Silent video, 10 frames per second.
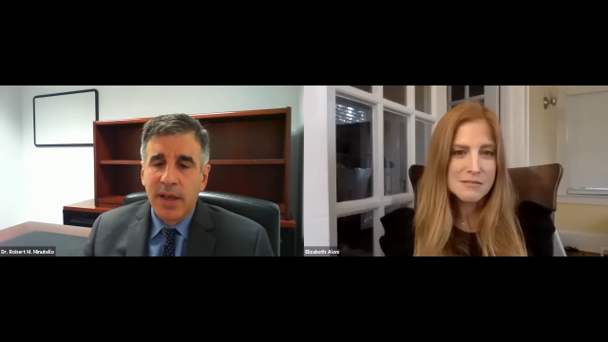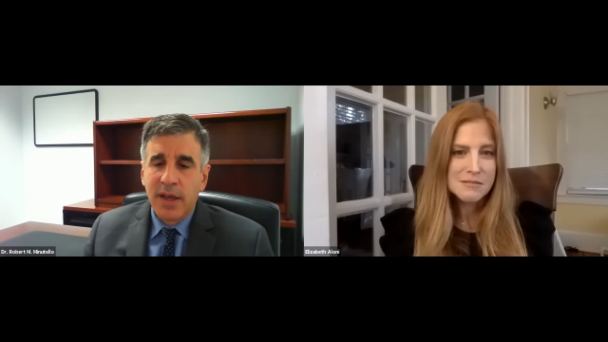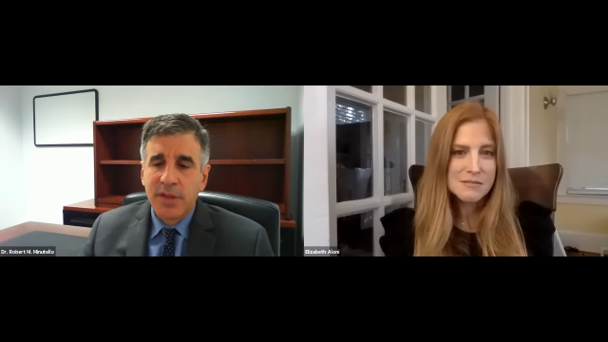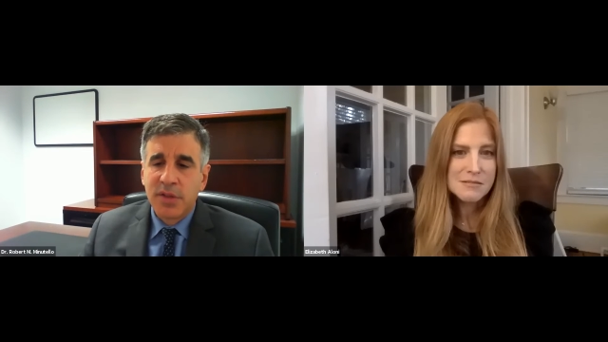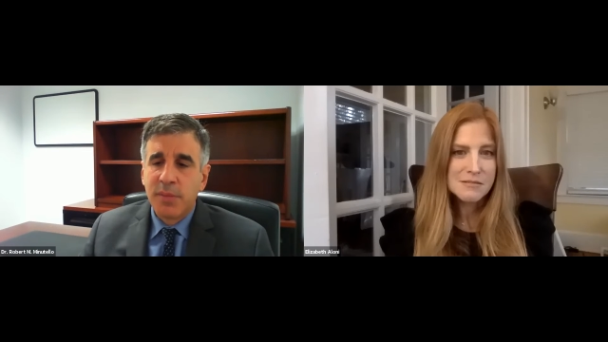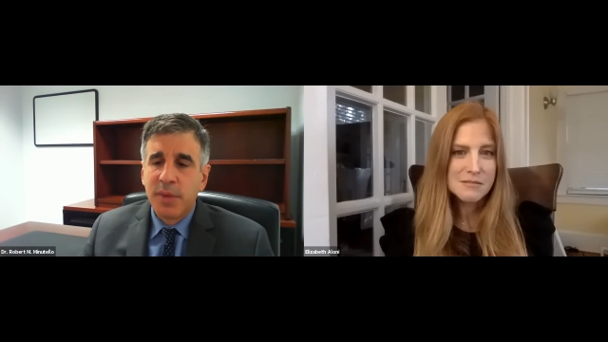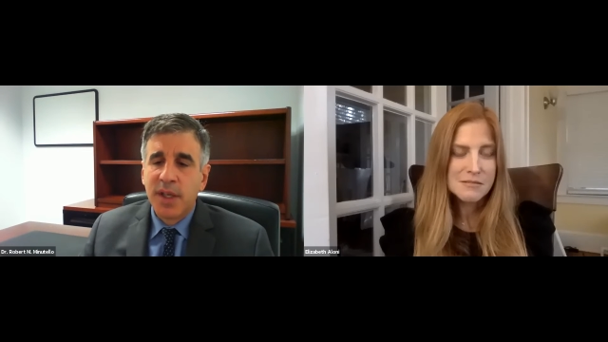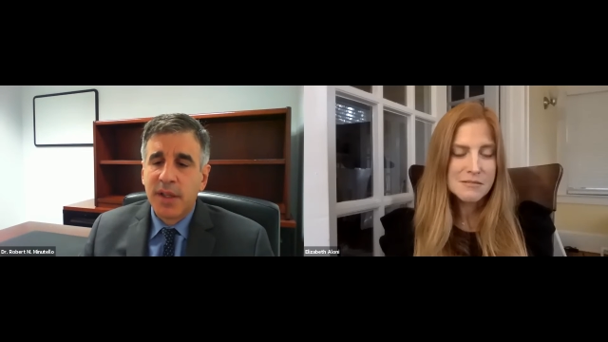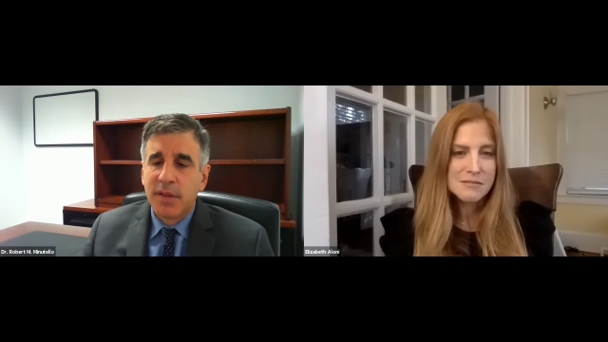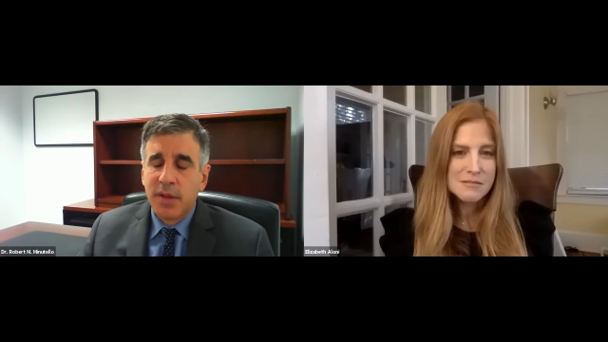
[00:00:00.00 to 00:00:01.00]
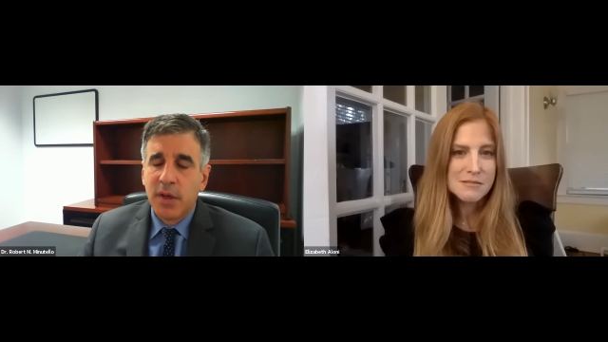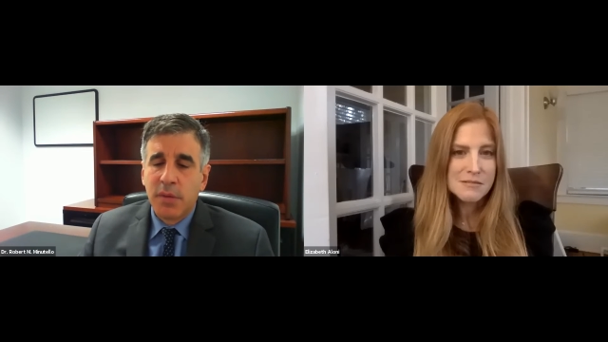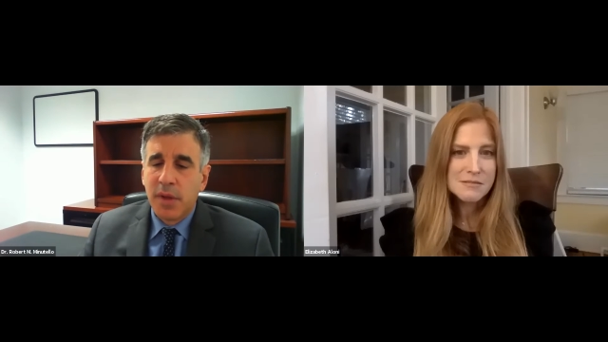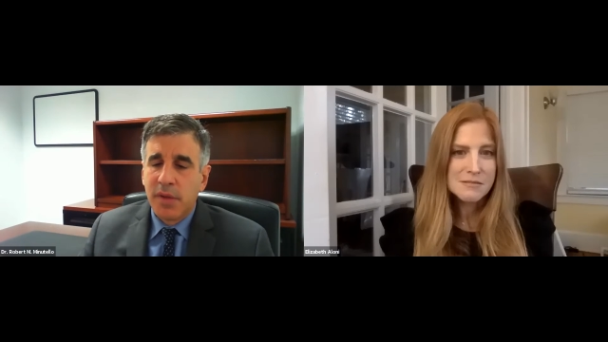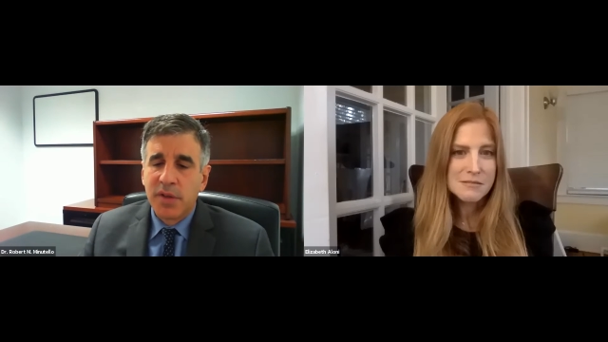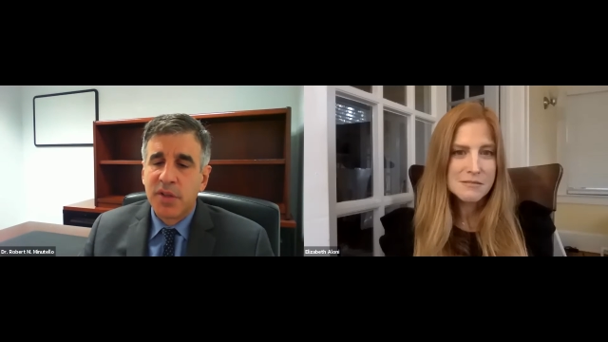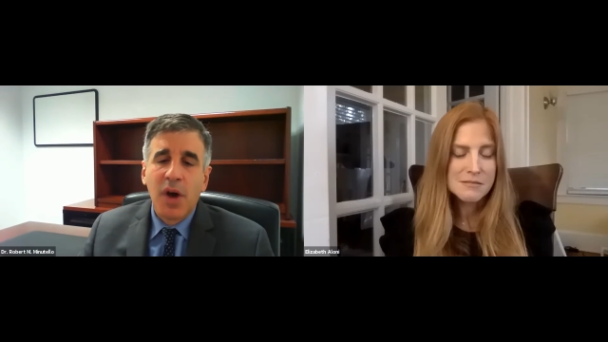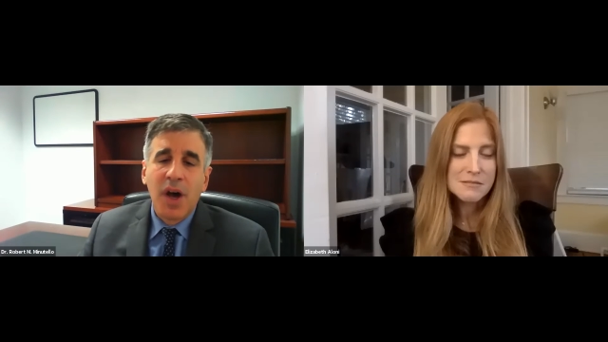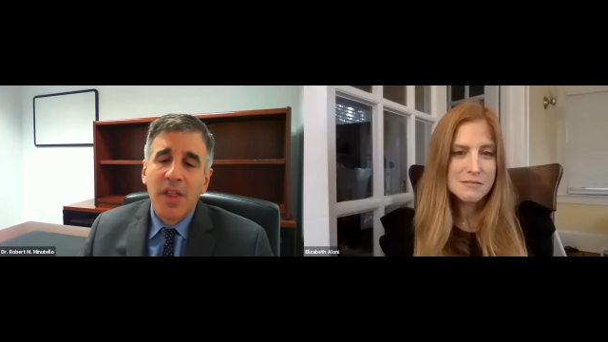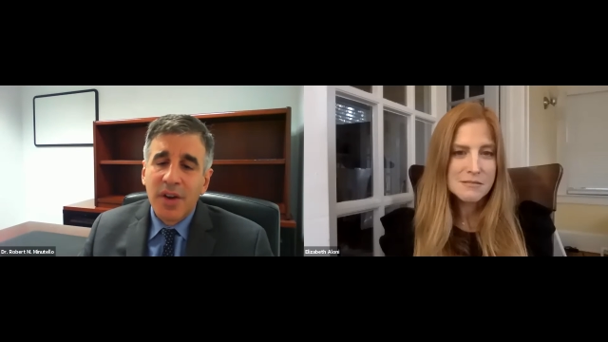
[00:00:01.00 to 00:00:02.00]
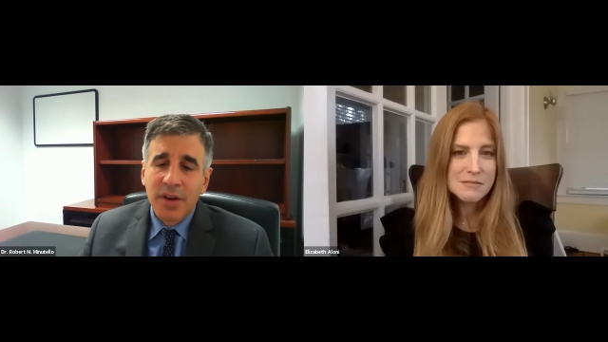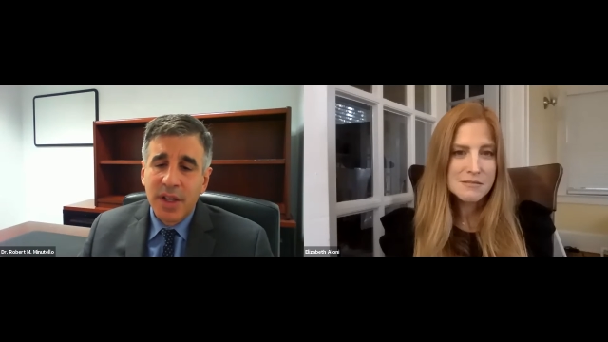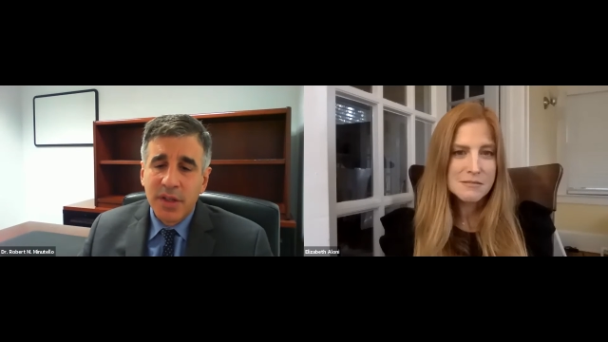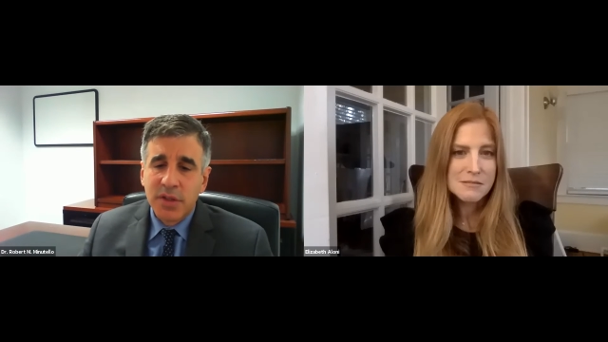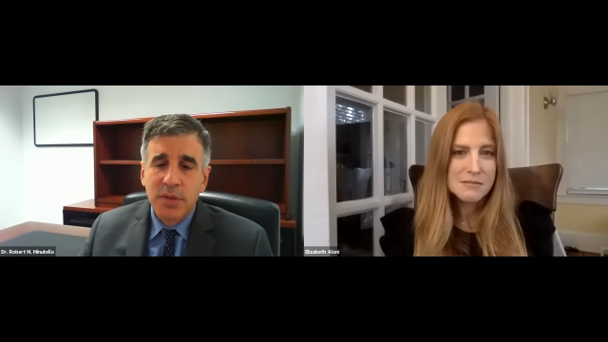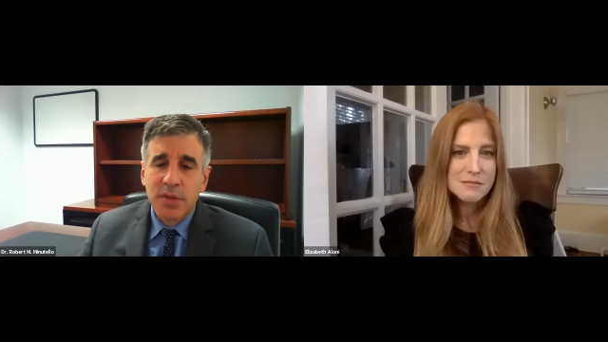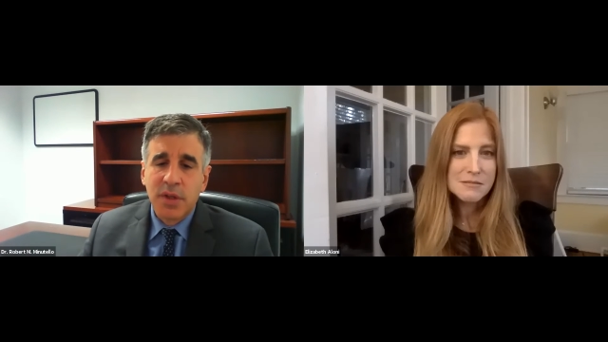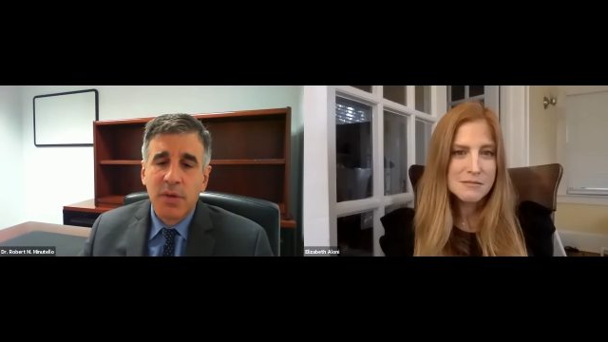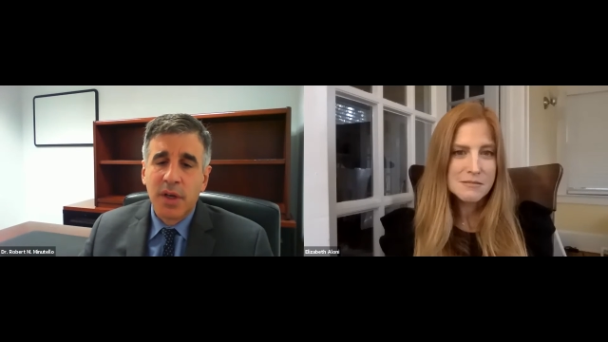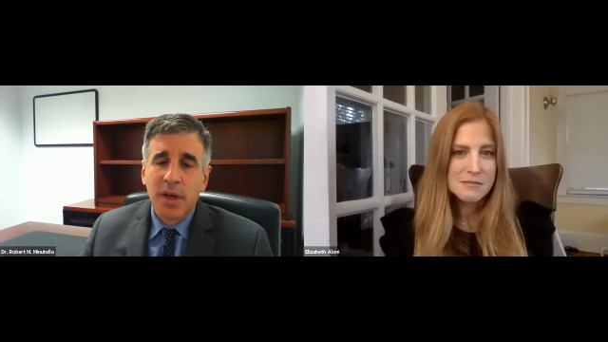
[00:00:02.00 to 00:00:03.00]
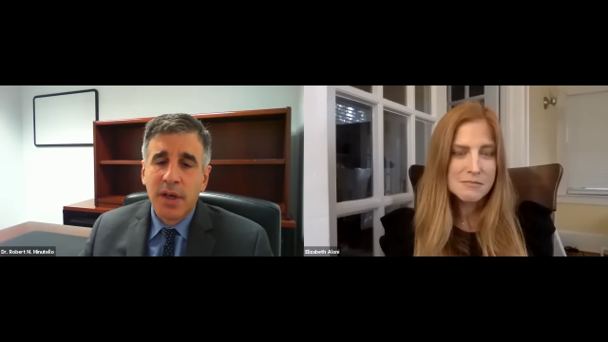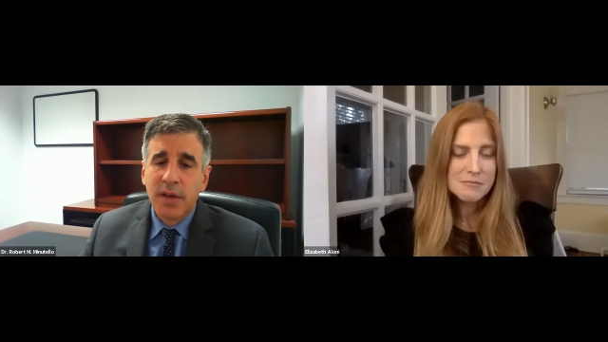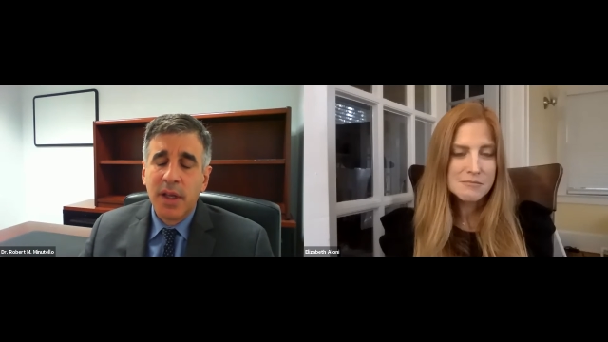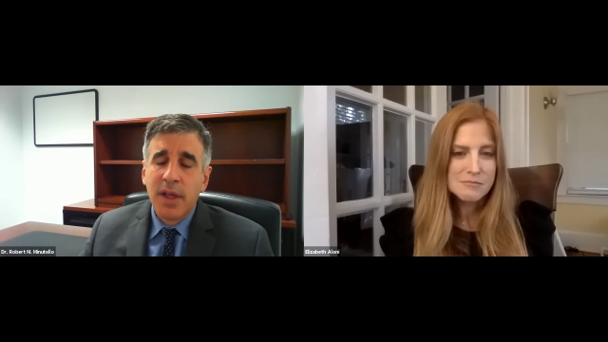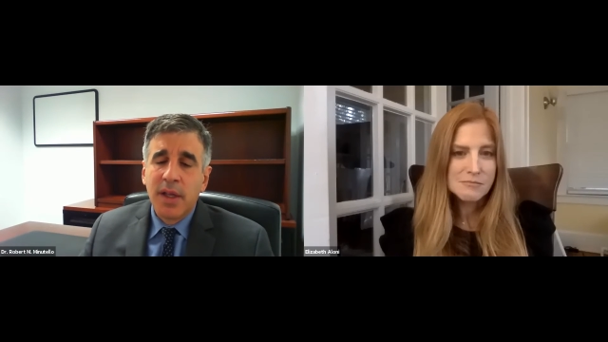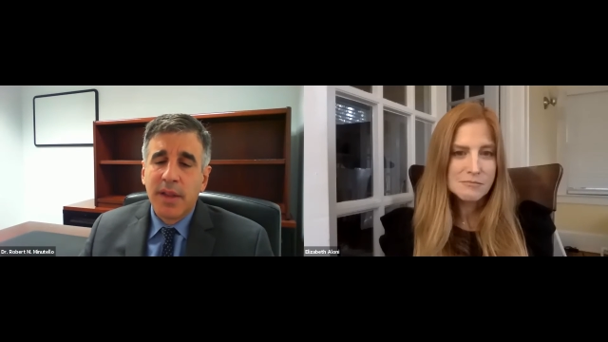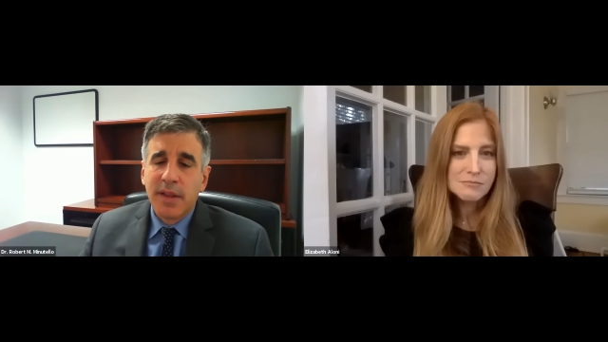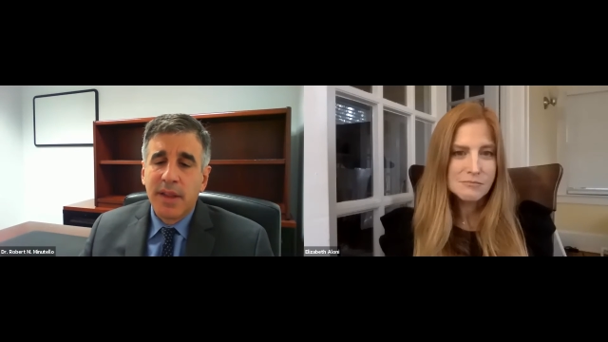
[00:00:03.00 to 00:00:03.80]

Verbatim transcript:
Speaker 1: And assuming that, there's no other issues going on,